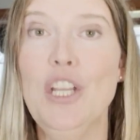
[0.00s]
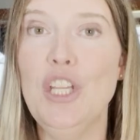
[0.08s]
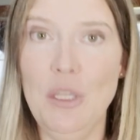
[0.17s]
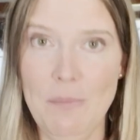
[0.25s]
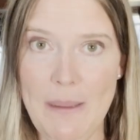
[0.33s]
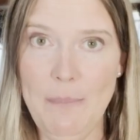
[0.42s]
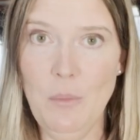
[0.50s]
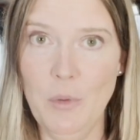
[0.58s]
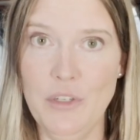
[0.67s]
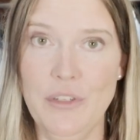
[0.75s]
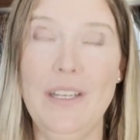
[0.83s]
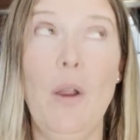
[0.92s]
you might be
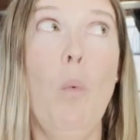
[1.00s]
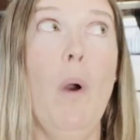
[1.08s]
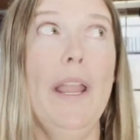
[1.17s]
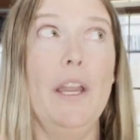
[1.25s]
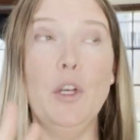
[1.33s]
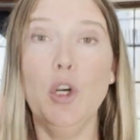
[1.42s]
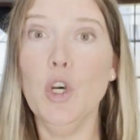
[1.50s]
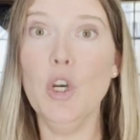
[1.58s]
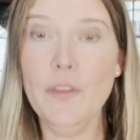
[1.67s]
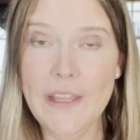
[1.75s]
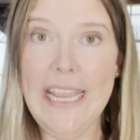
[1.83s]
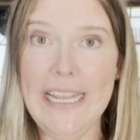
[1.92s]
wondering, why on
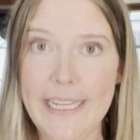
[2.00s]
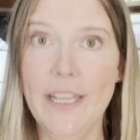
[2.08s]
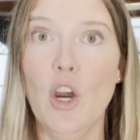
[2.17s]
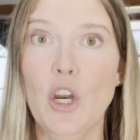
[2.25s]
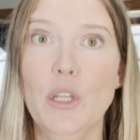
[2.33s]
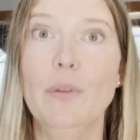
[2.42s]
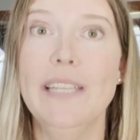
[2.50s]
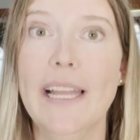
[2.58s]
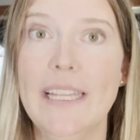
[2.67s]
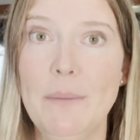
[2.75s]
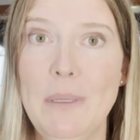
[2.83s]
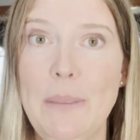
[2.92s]
earth, Katie, are you
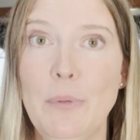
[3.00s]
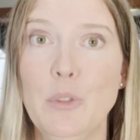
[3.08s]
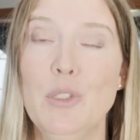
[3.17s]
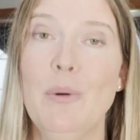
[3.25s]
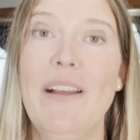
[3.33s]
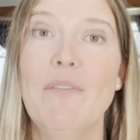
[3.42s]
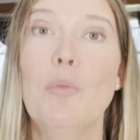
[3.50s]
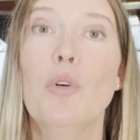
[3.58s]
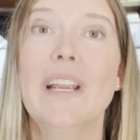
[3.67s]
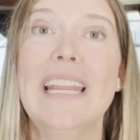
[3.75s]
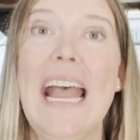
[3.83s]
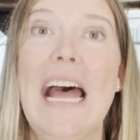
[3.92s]
telling people to have
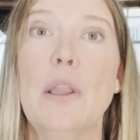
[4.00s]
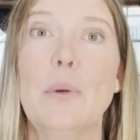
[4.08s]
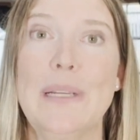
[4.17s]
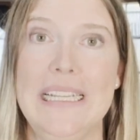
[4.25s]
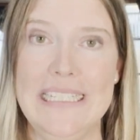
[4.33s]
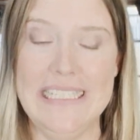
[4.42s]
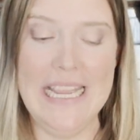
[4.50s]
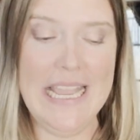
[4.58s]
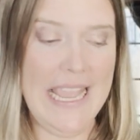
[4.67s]
more calories?